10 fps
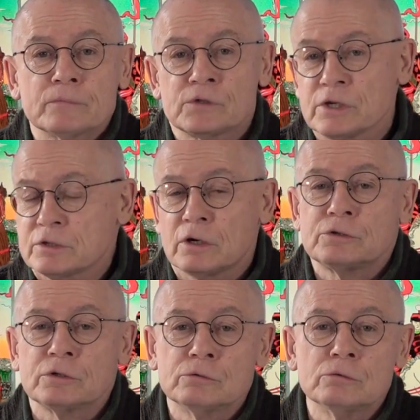Just go
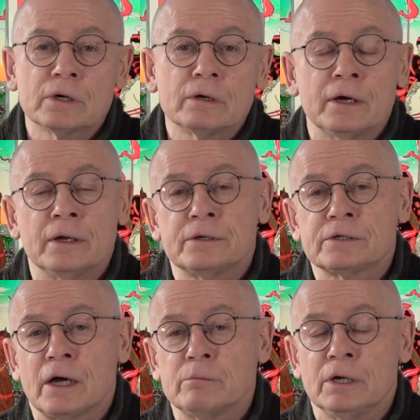to Google and
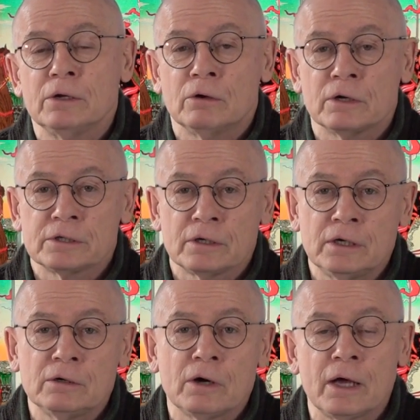type in
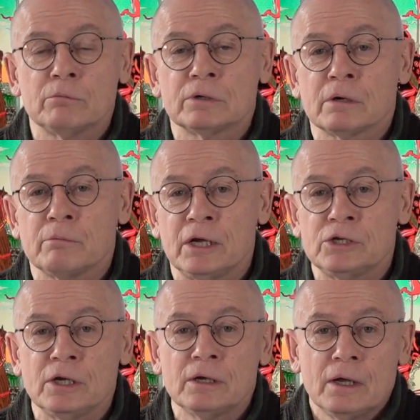Artelino Emperor
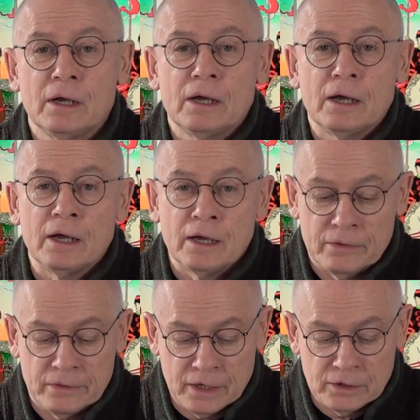Meiji,
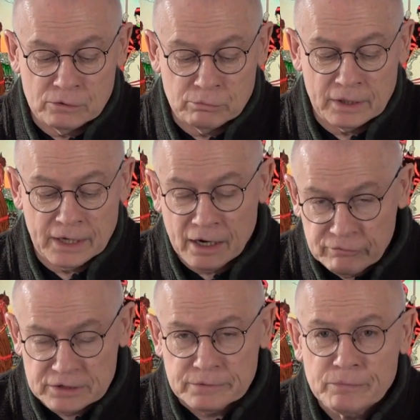and then you will
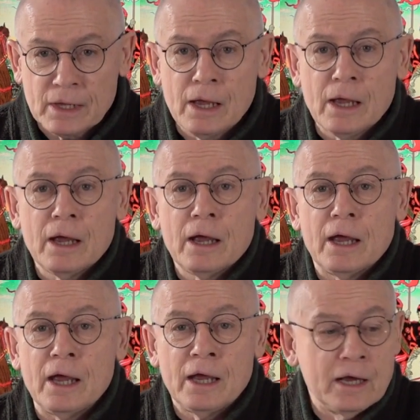have it.
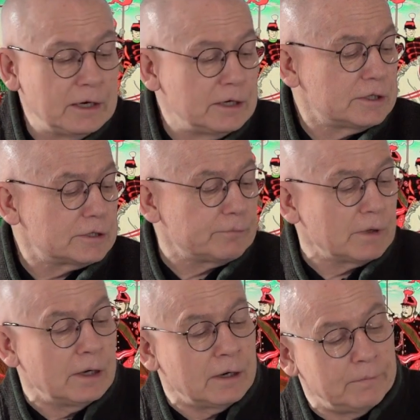And
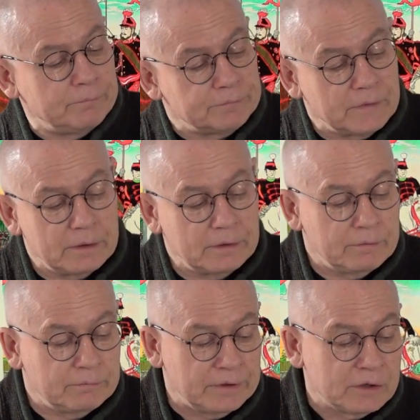
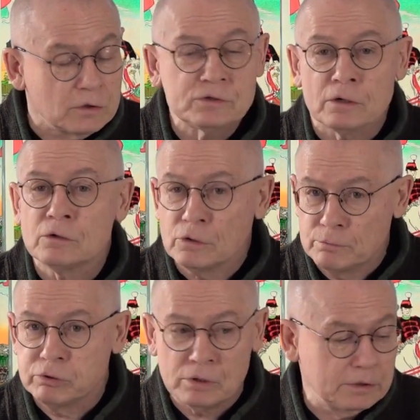there's also a
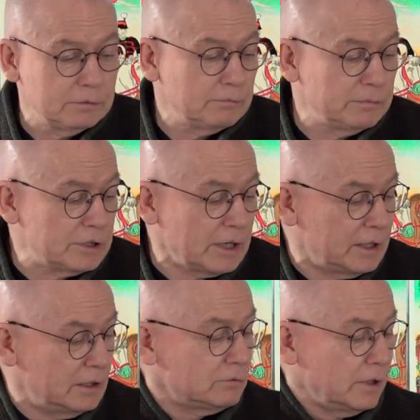good book which I
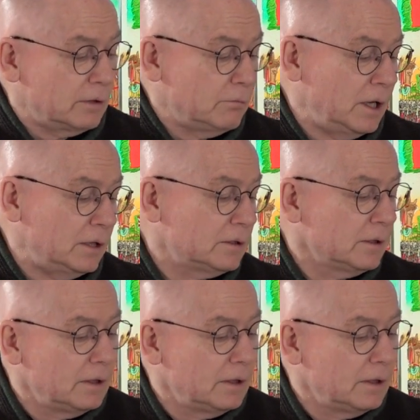can recommend.